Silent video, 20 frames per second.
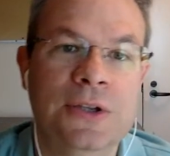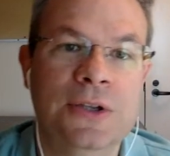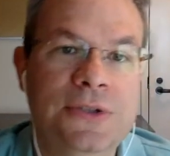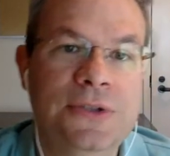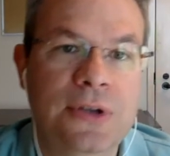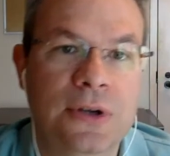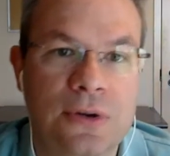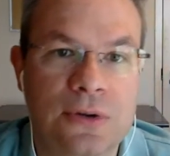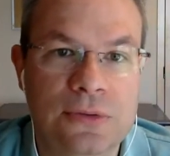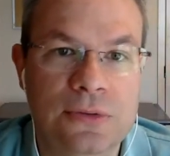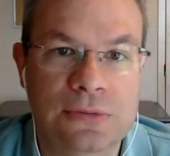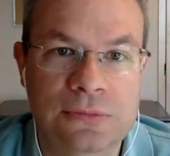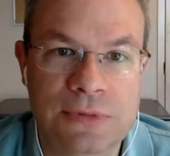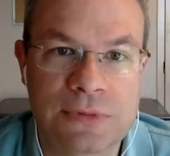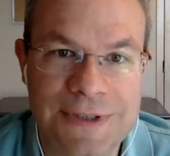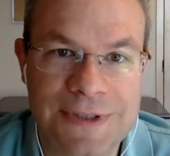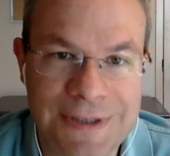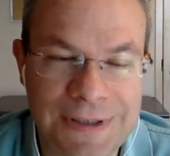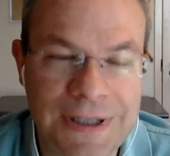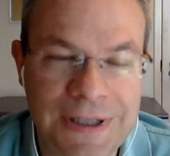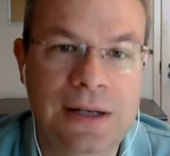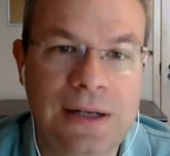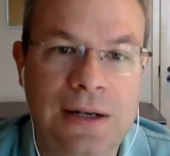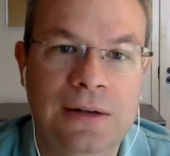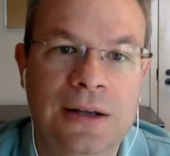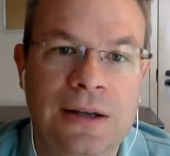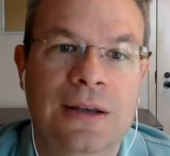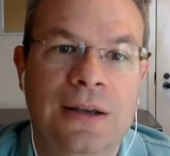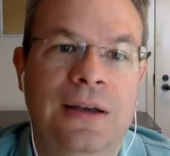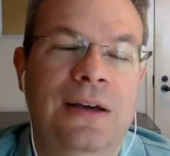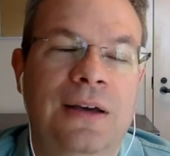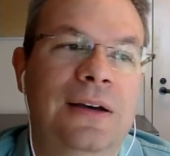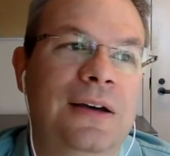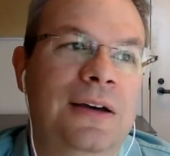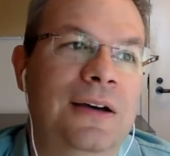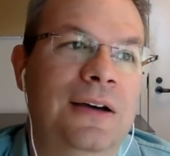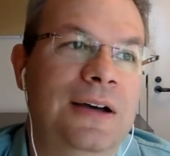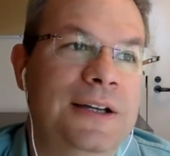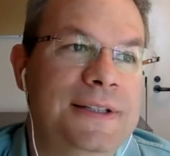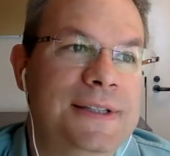So still,
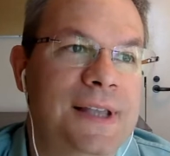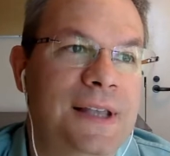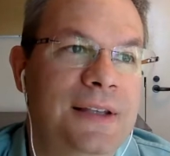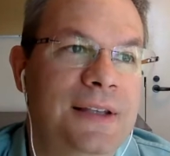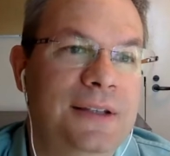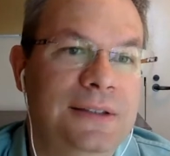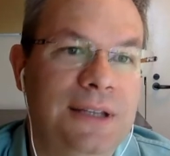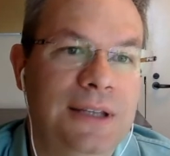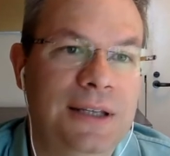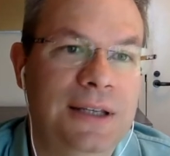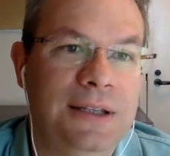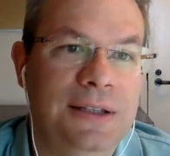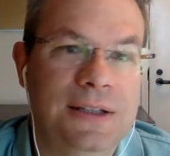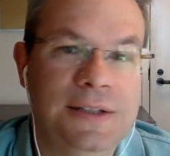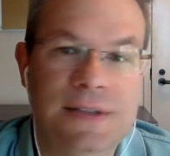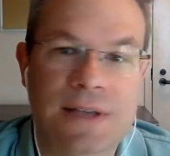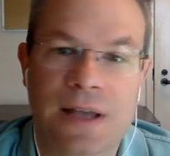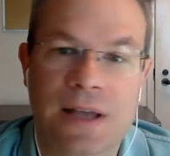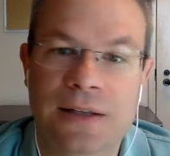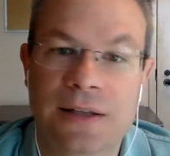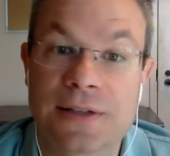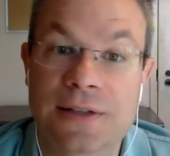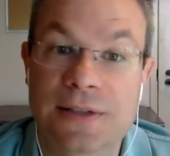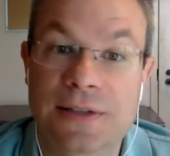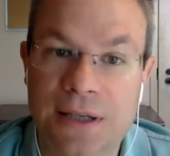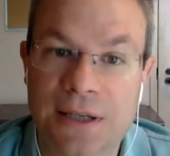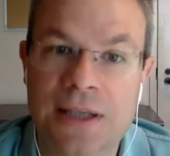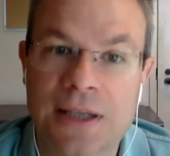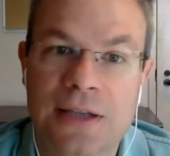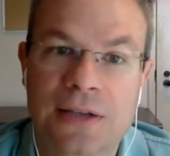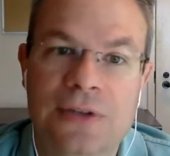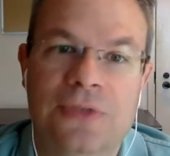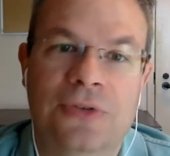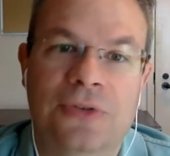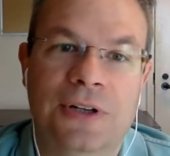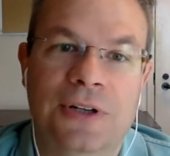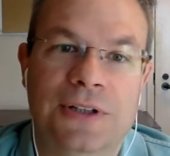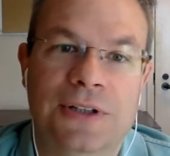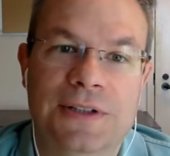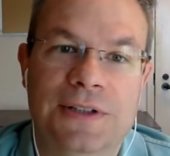studying the sun is key
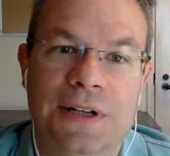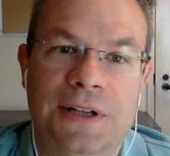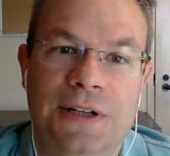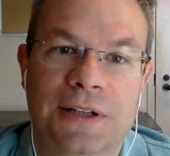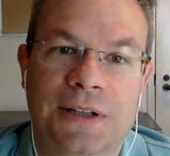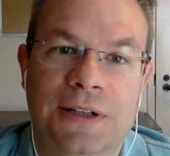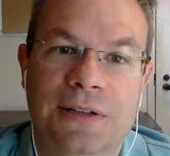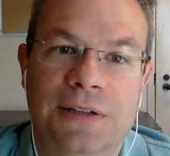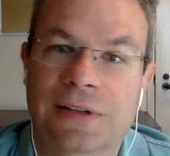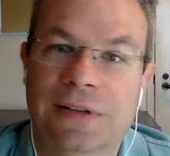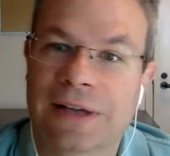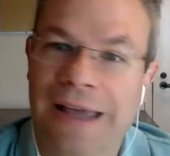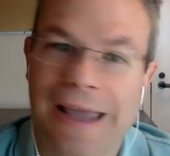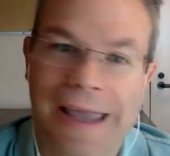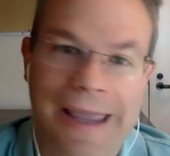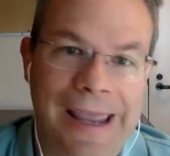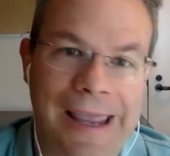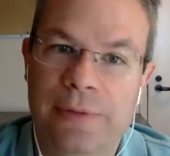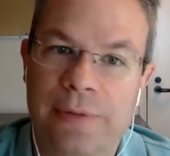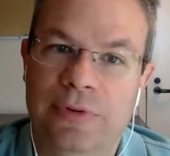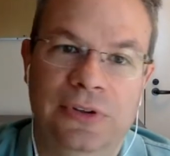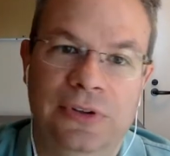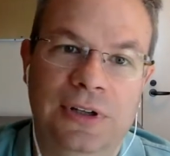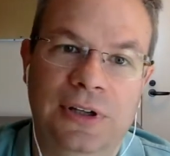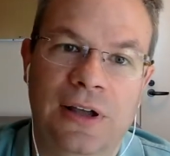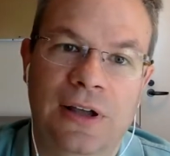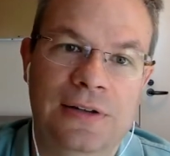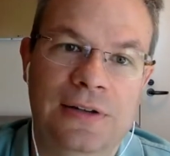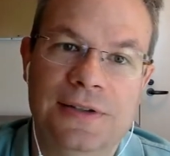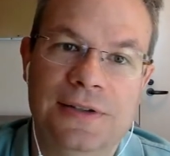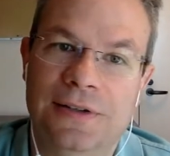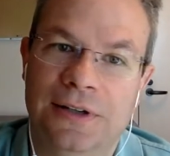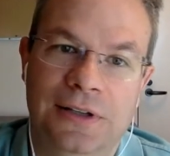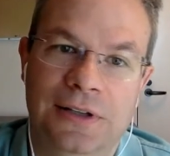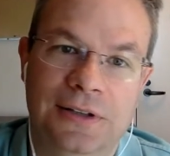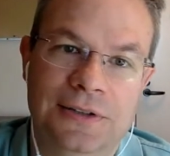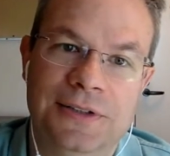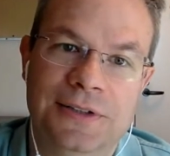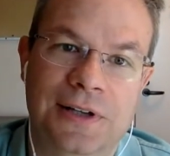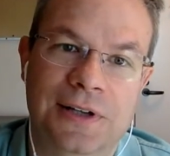for understanding everything else
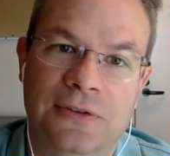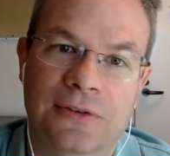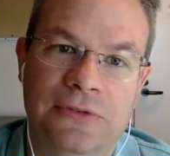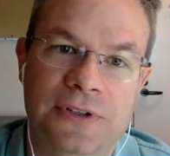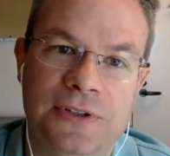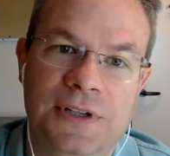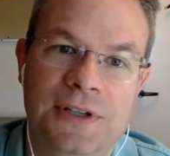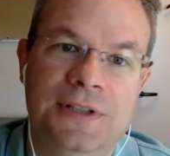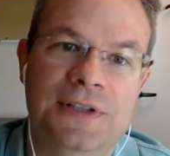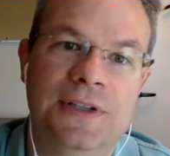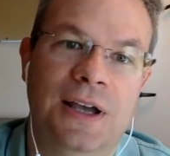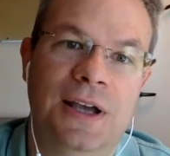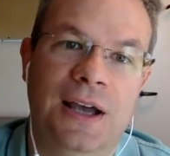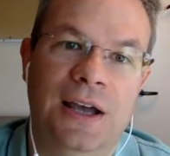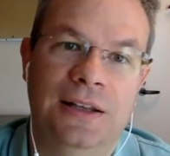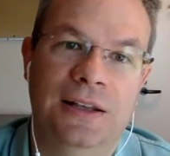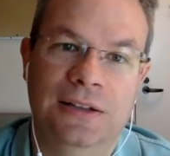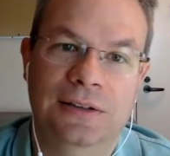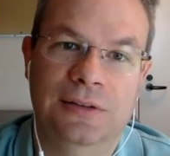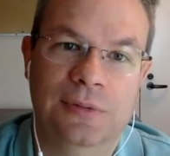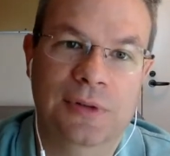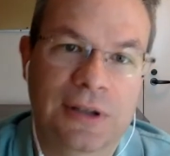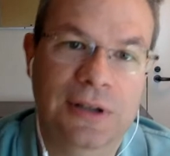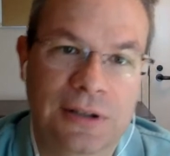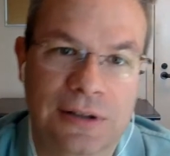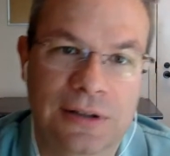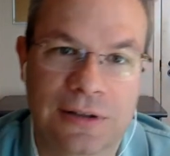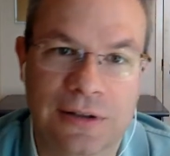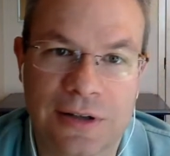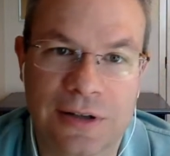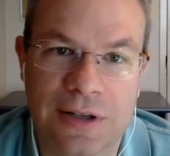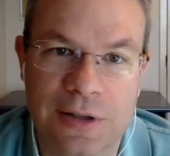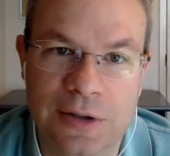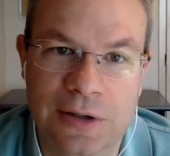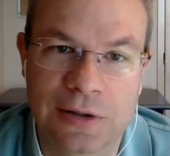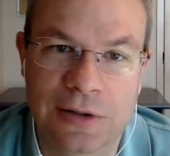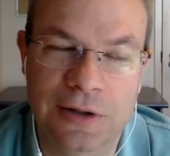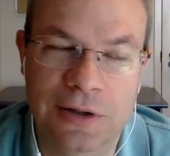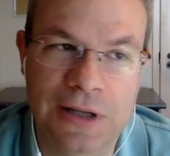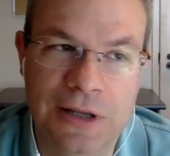in stellar physics and
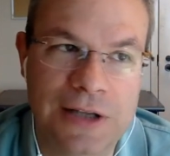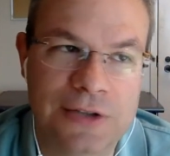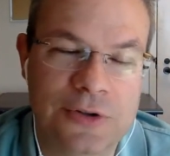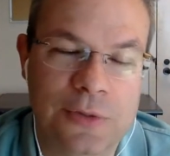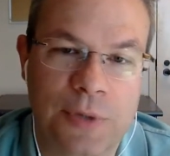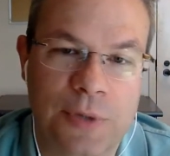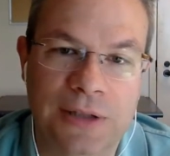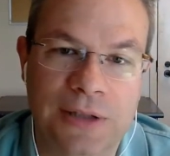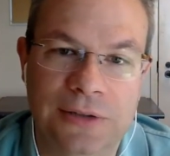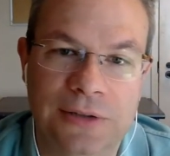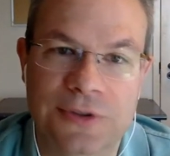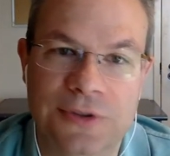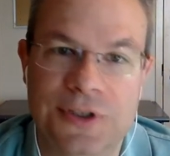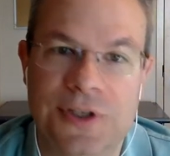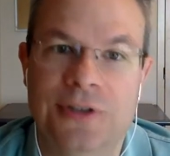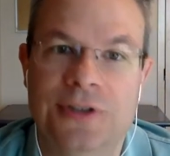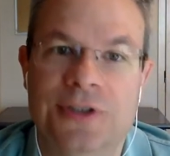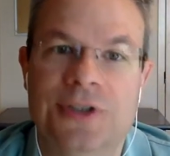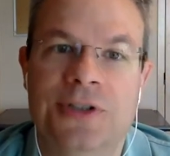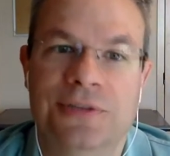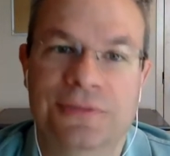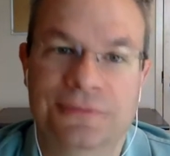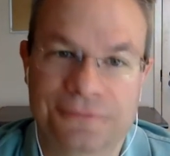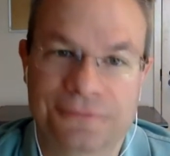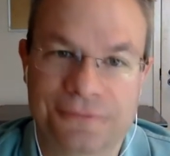in exoplanet research.